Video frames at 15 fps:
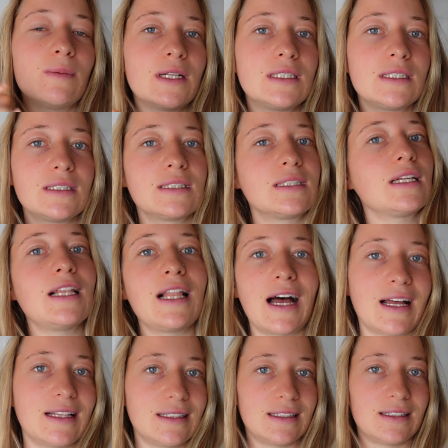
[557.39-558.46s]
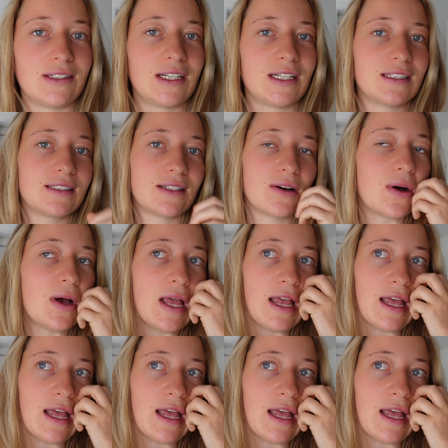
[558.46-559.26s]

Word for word: but she's still answering so